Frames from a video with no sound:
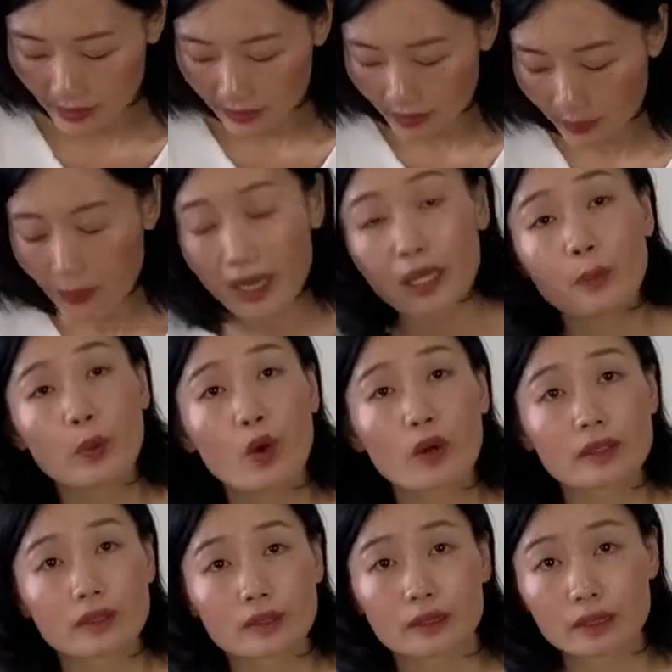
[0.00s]
the
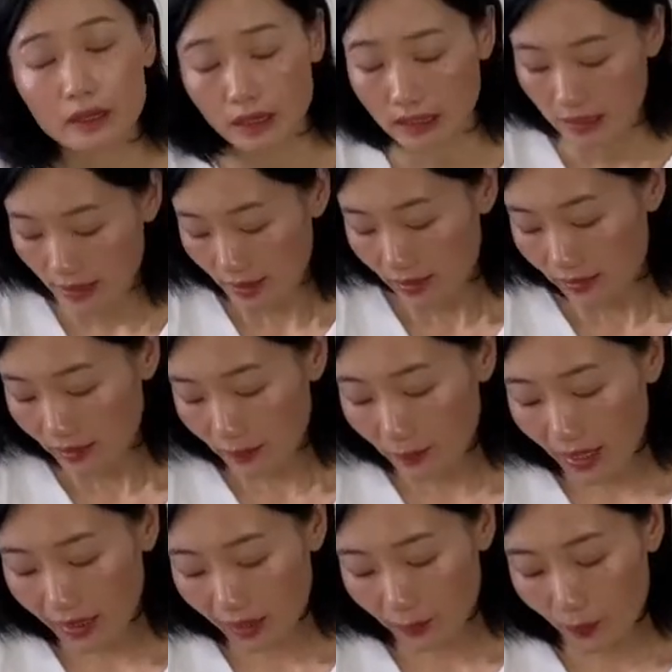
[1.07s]
motherboard. The
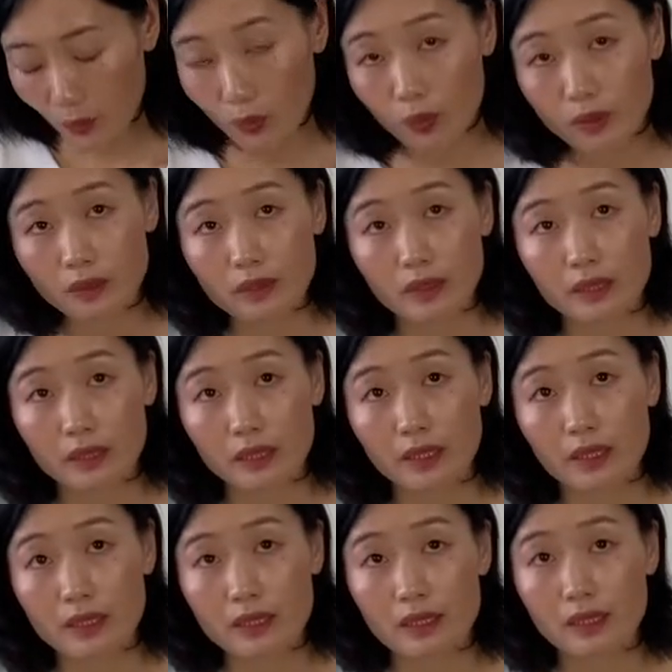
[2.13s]
motherboard
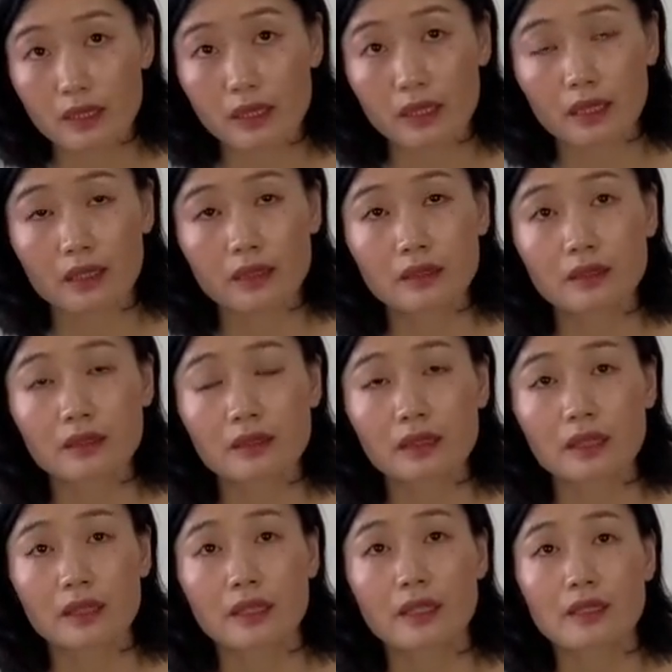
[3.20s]
is uh,
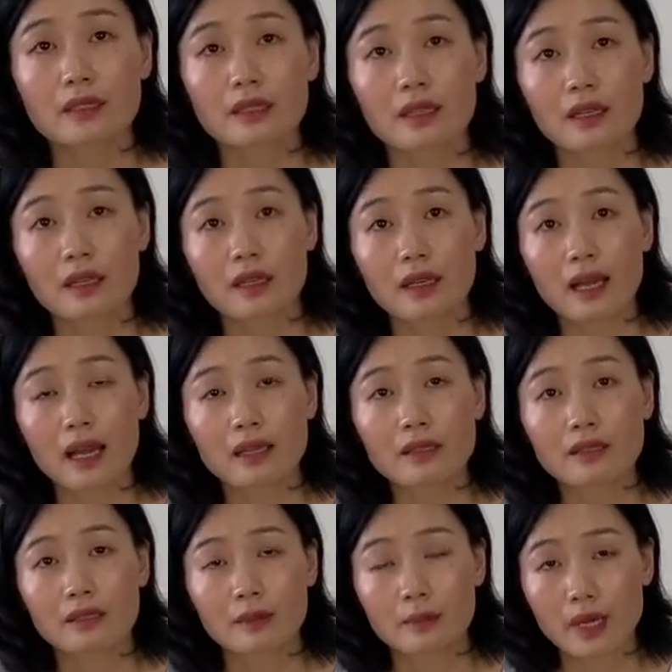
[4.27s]
is a uh,
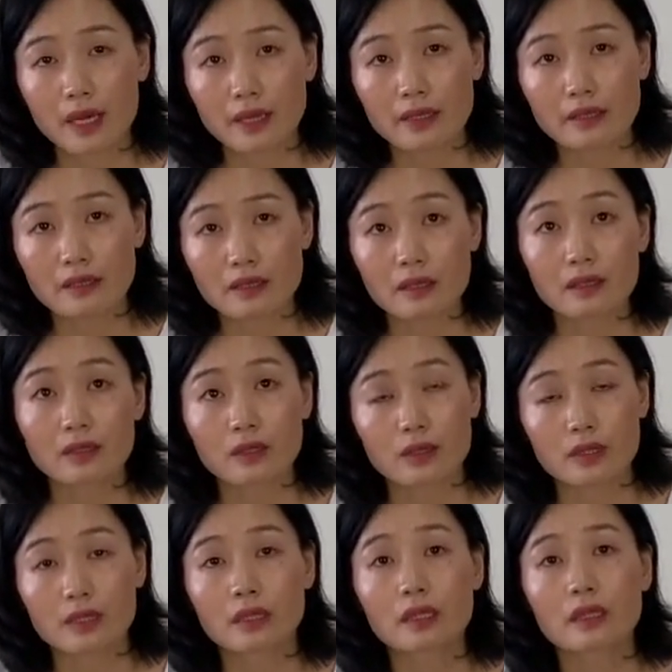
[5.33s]
customized.
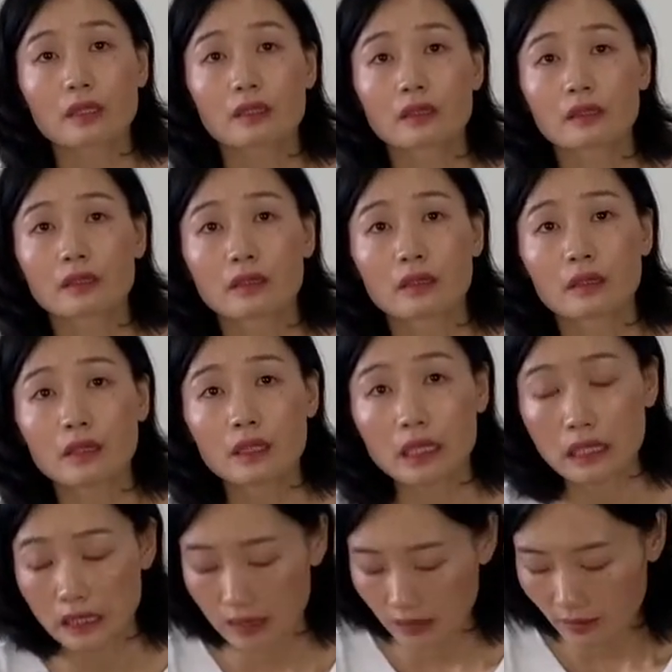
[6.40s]

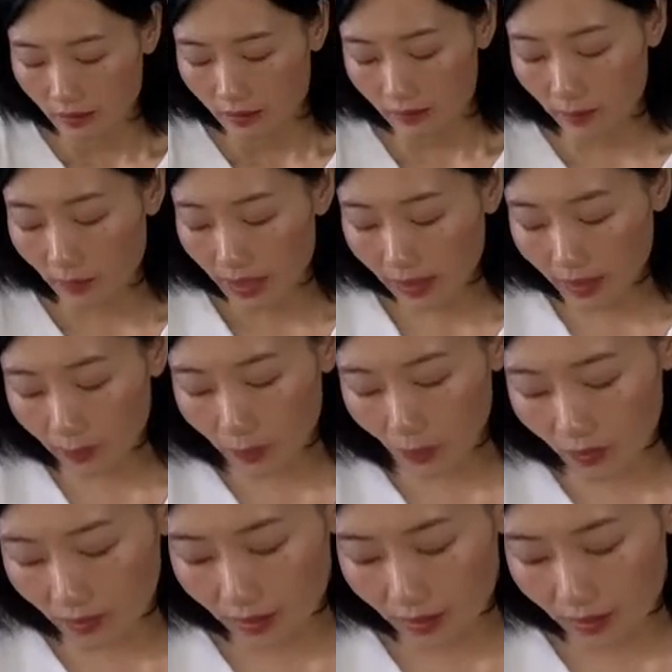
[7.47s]
The motherboard